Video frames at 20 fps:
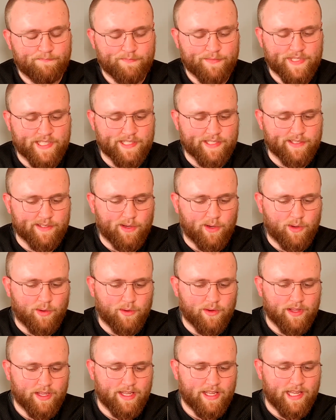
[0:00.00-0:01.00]

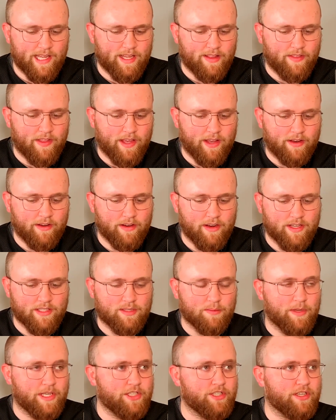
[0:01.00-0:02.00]
So, and then not
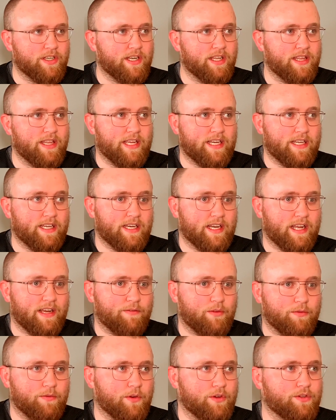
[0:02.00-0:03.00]
to mention, they didn't
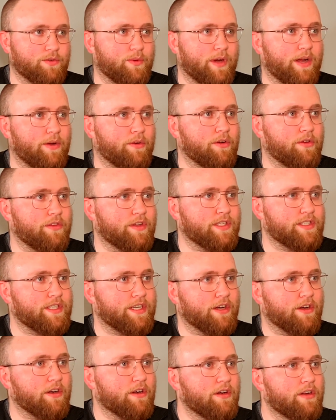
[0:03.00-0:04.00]
have a first-rounder this
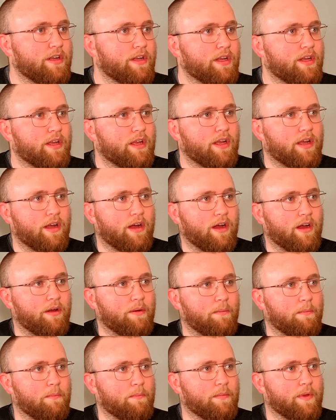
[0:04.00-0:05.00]
year
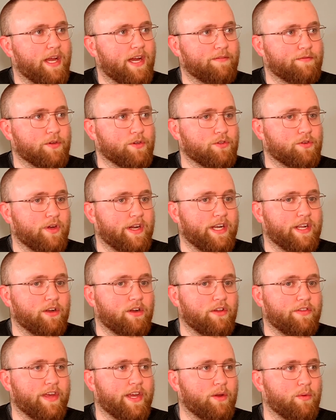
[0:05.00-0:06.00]
after trading
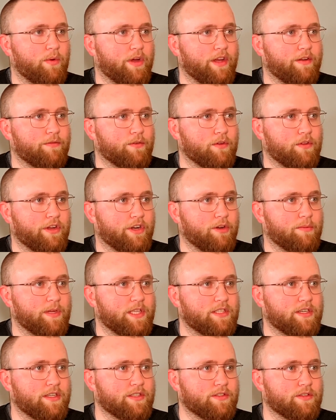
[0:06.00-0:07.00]
all that away for Laramie
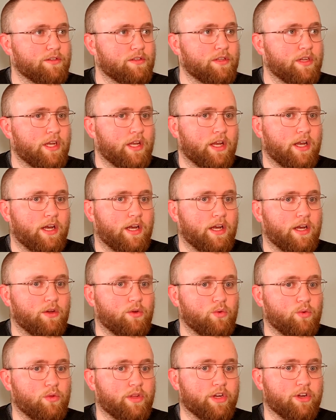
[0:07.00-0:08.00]
Tunsil,
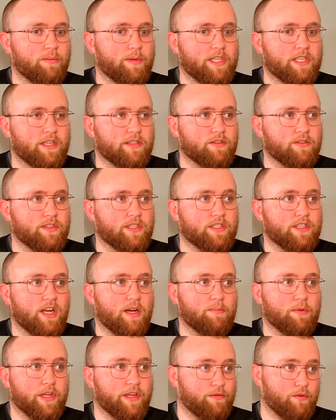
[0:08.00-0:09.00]
who Laramie Tunsil does
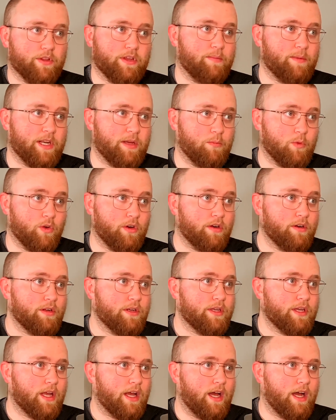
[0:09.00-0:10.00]
not play for them anymore.
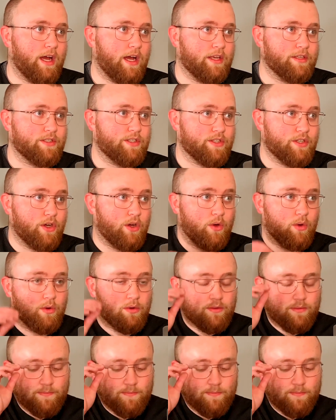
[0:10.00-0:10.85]
So